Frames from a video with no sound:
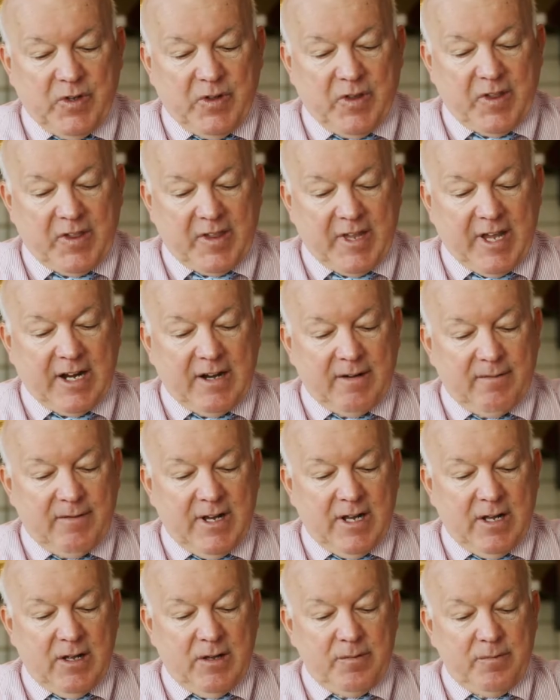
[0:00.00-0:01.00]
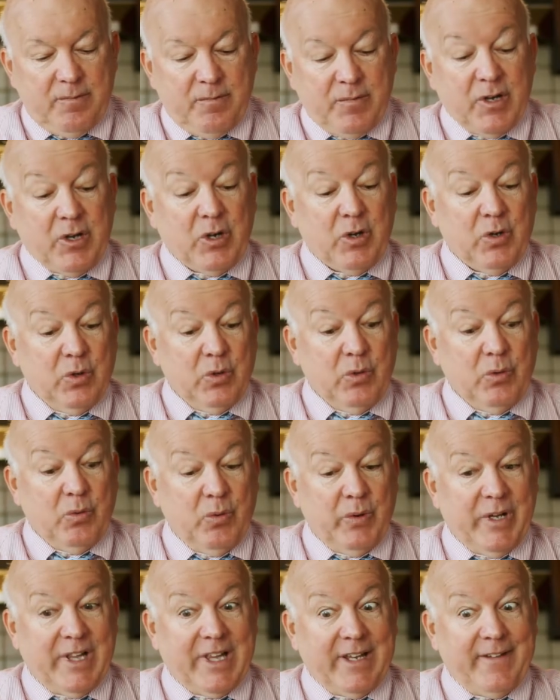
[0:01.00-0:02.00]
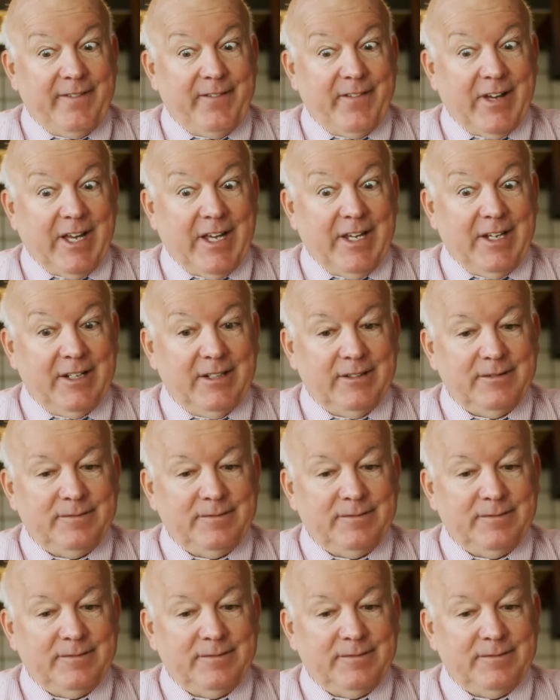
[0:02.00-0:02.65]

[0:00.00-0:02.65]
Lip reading: the second round, but who will it fight?